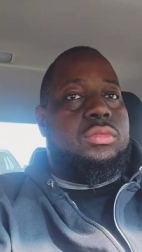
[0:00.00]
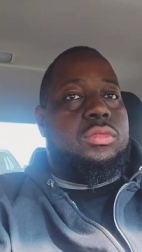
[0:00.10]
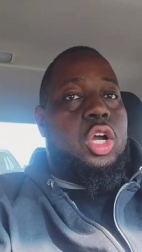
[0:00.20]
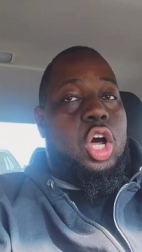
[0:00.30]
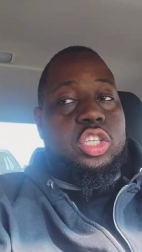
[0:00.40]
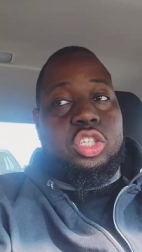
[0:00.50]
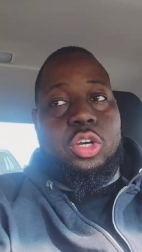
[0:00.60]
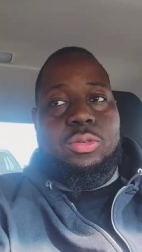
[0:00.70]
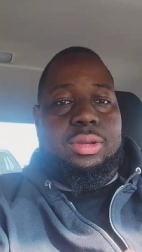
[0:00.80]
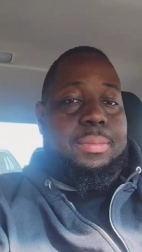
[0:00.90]

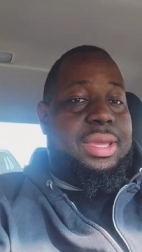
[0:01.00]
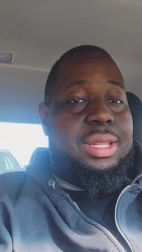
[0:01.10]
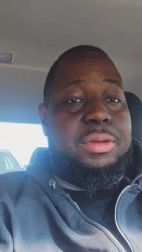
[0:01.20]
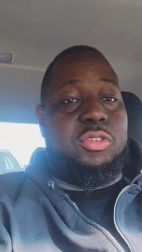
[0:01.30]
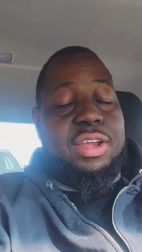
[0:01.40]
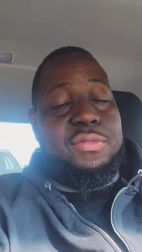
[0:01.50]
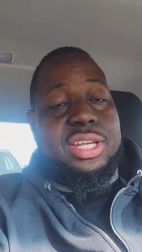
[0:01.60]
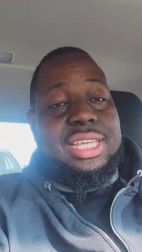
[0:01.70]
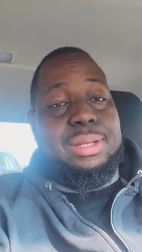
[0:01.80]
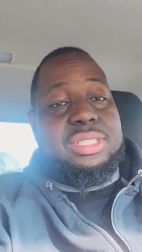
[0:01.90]
also, I mean, it'd be great for the
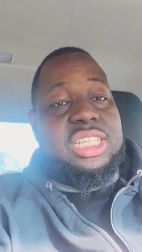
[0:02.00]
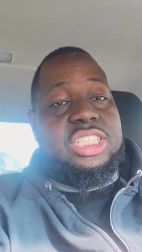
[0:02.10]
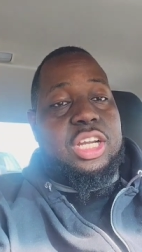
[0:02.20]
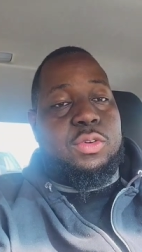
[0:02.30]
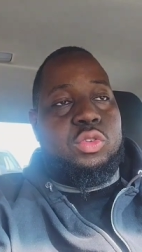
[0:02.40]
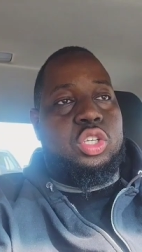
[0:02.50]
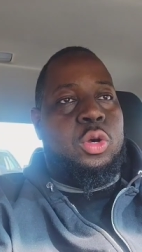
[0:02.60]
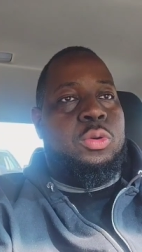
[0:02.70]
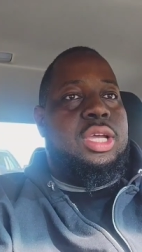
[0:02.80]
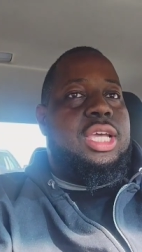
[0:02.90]
team just in general.
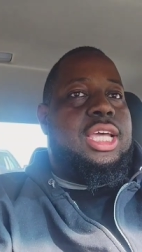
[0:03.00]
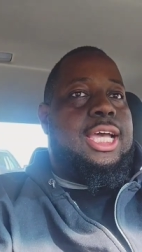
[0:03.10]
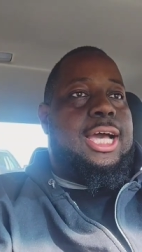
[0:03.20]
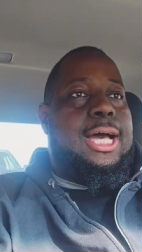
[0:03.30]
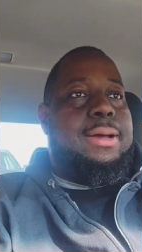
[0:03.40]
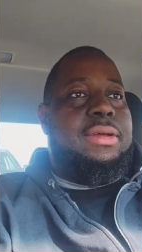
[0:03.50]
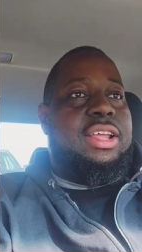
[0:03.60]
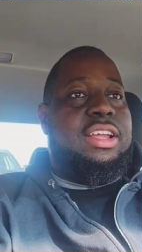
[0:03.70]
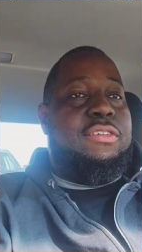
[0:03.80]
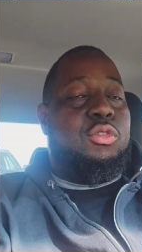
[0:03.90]
So uh,
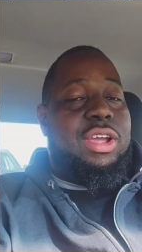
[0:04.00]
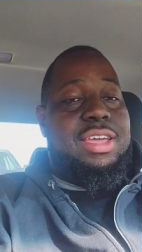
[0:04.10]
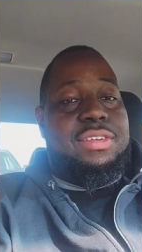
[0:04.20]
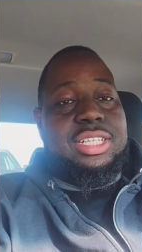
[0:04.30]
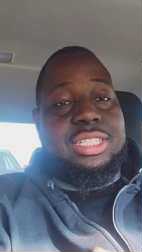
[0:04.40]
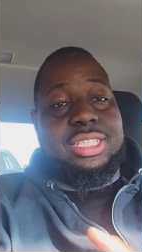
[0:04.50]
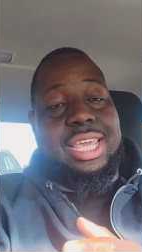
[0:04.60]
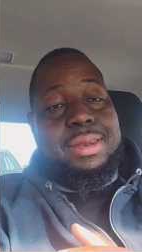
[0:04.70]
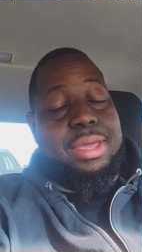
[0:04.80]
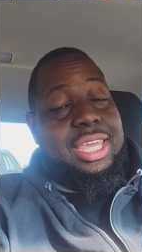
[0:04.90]
if the Ravens
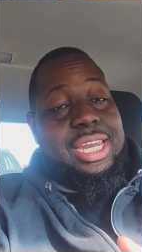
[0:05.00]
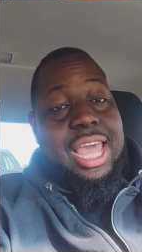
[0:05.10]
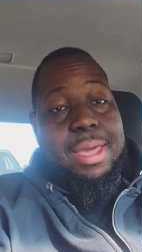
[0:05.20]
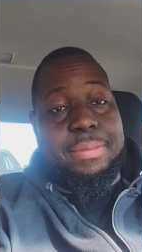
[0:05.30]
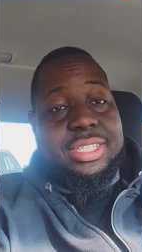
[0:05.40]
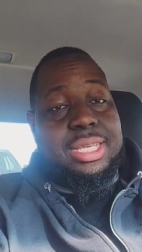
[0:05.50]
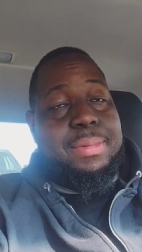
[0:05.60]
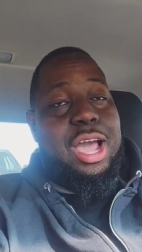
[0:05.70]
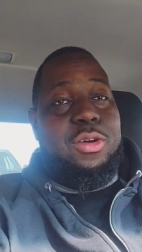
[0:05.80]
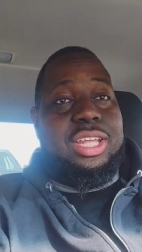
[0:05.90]
can make it happen
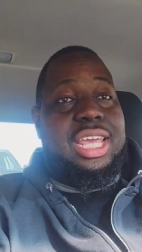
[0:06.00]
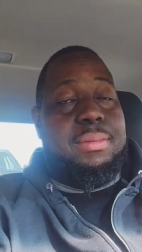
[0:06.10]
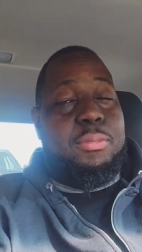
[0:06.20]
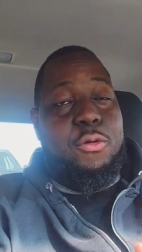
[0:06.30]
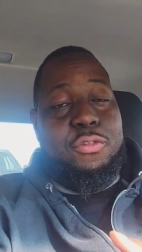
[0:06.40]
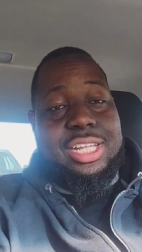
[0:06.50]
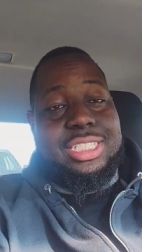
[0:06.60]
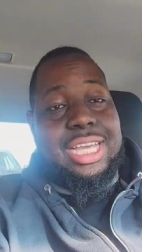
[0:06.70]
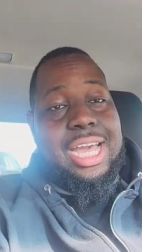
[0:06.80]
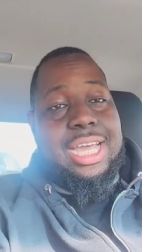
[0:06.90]
somehow to get both of these
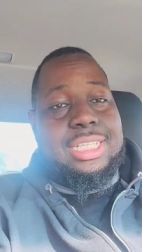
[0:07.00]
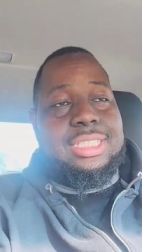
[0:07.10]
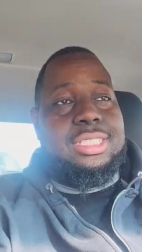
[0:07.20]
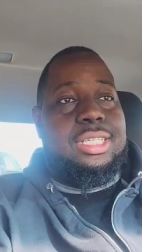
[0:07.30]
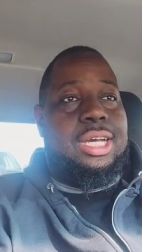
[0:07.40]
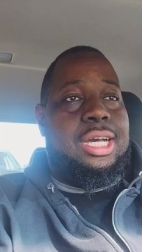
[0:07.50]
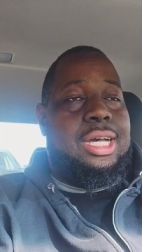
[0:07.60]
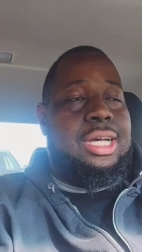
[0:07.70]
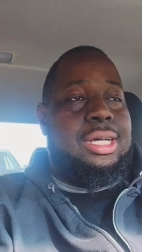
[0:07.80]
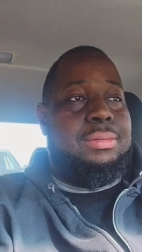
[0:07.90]
guys,
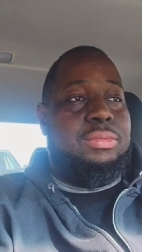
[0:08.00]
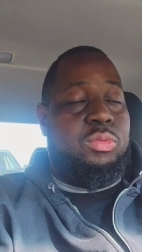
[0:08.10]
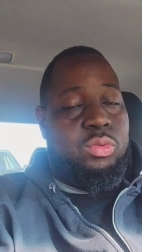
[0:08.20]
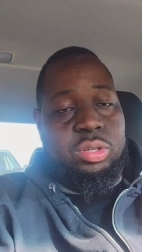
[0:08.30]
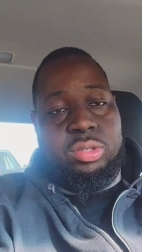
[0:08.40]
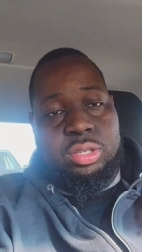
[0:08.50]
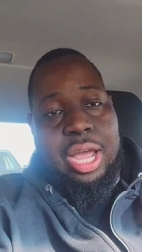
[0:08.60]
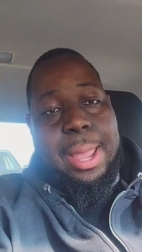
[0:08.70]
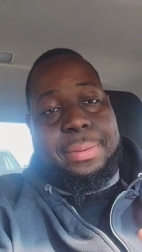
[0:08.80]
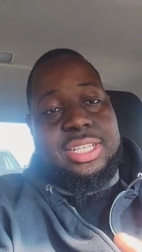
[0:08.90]
uh,
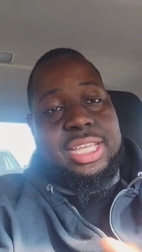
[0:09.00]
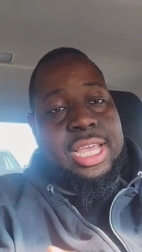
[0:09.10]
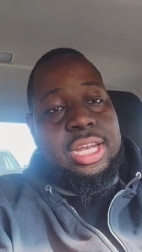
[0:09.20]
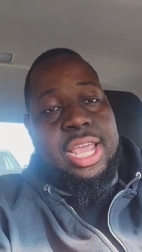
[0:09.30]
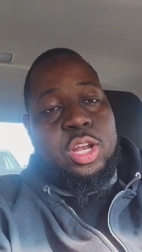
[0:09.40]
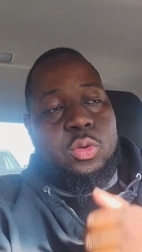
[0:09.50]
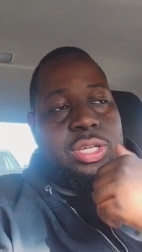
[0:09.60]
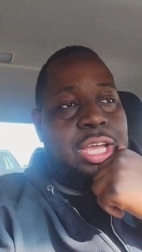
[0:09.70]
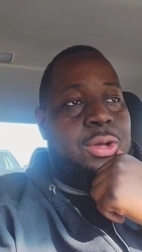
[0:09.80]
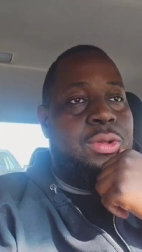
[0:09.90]
Hopkins and, and
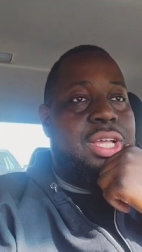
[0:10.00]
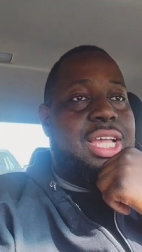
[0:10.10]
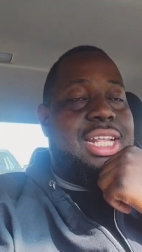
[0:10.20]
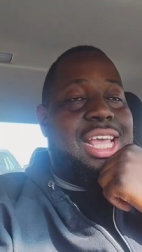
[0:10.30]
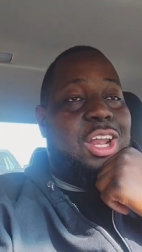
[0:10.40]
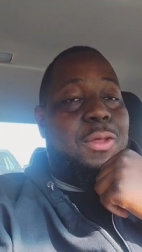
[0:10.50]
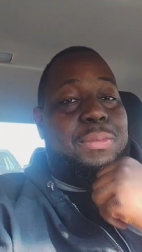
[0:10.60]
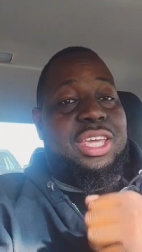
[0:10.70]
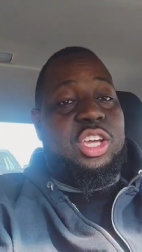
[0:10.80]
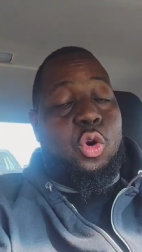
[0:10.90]
Odell, that'll
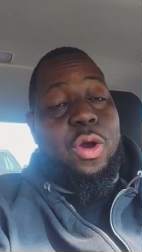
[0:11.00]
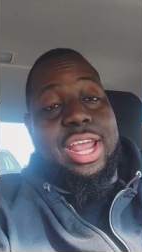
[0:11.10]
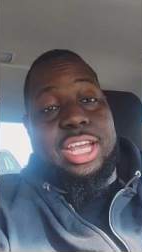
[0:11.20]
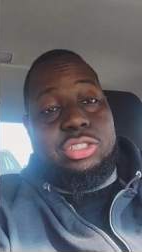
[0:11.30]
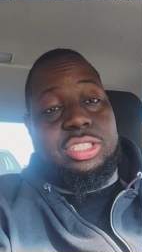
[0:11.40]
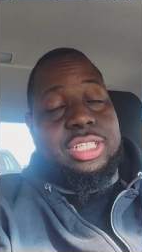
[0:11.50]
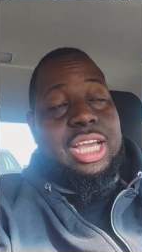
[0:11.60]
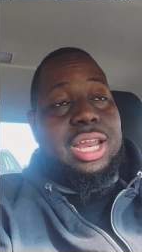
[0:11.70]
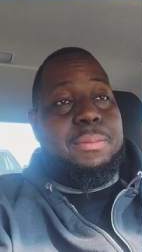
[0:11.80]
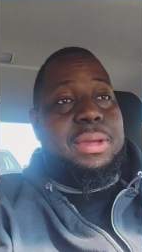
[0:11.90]
be quite interesting.
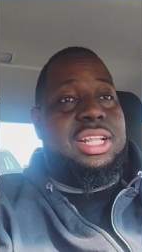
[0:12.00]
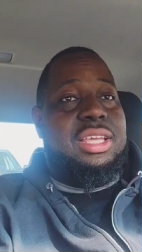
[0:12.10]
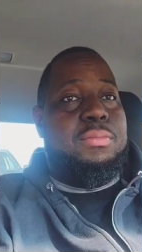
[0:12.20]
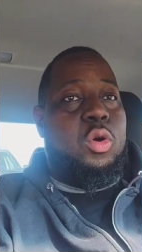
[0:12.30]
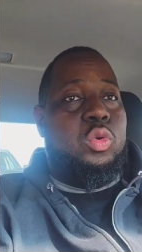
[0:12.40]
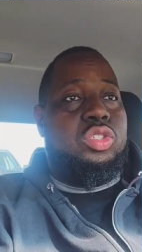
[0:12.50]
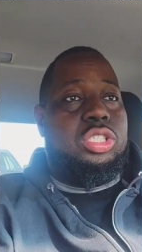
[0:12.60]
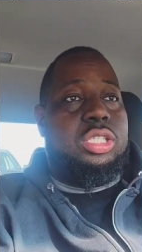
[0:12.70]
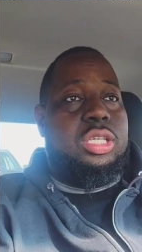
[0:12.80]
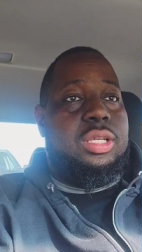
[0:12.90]
That'll be the most